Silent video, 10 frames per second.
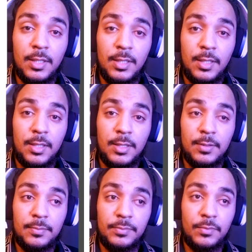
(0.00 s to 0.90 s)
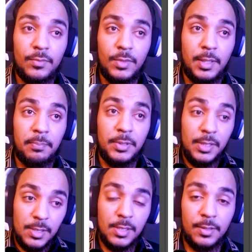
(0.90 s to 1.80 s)
a
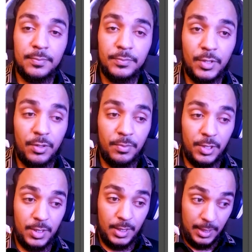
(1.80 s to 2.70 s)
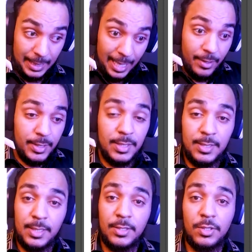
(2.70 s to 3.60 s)
person, you're creating a character
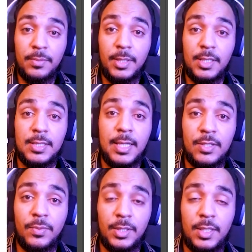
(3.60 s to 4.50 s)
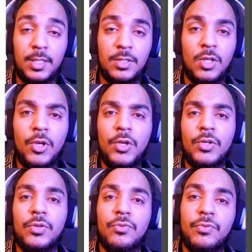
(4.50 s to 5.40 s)
essentially, because that's what it is.
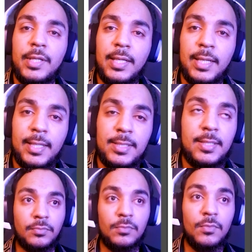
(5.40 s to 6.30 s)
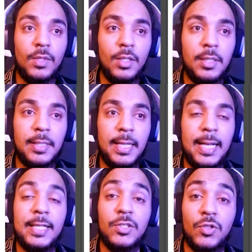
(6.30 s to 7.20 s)
You'd realize that
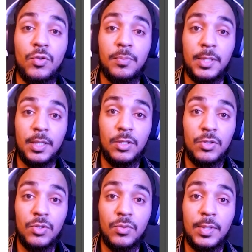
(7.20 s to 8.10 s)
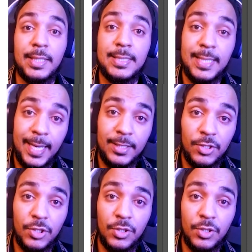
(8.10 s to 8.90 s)
as you begin to attach